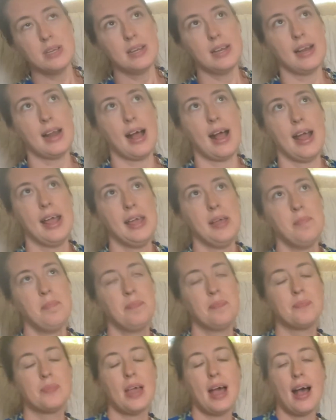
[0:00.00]
and I
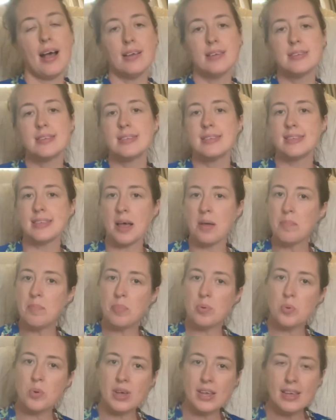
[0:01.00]
at some
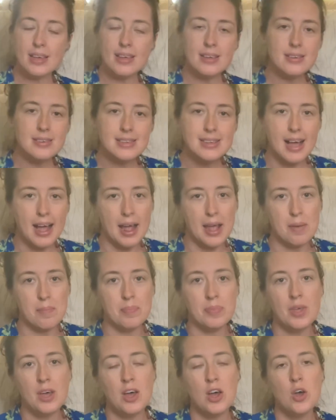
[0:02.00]
point in time
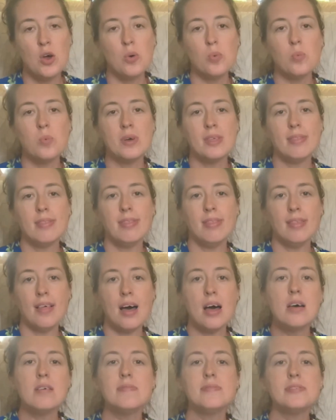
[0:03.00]
would
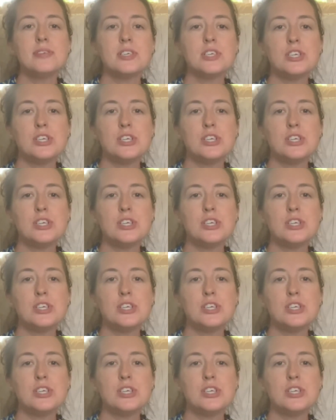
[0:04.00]
love to